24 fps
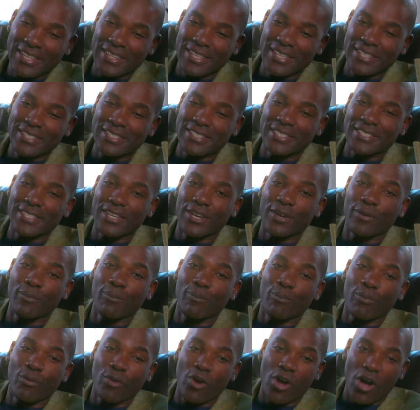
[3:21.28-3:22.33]
This
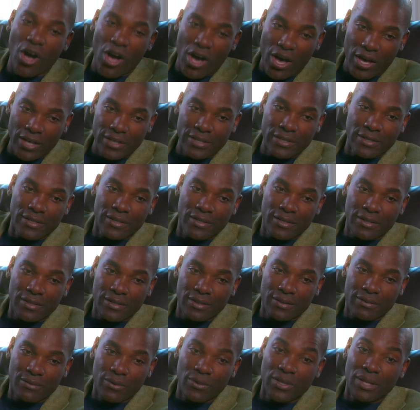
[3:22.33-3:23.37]
broad
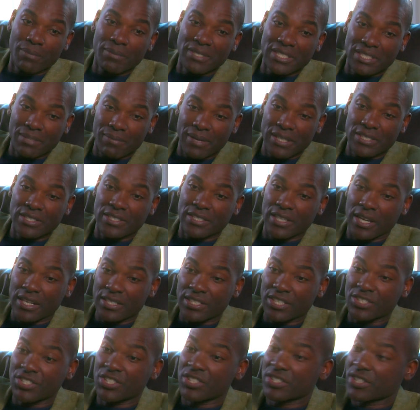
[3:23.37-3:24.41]
won't let me see my son
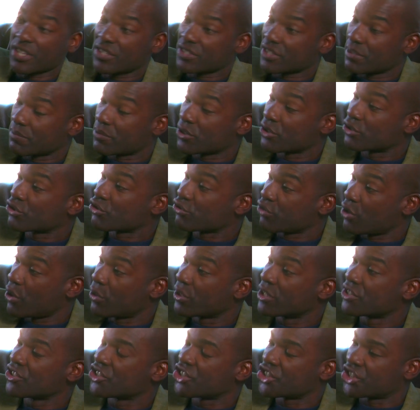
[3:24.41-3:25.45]
because she's on some
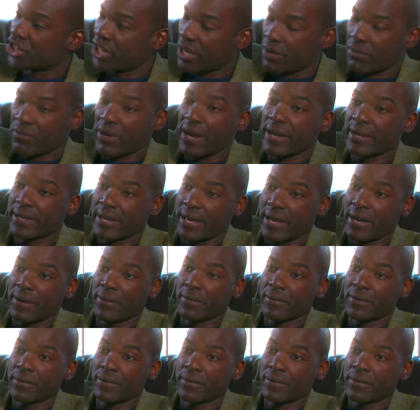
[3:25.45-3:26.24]
controlling shit right now.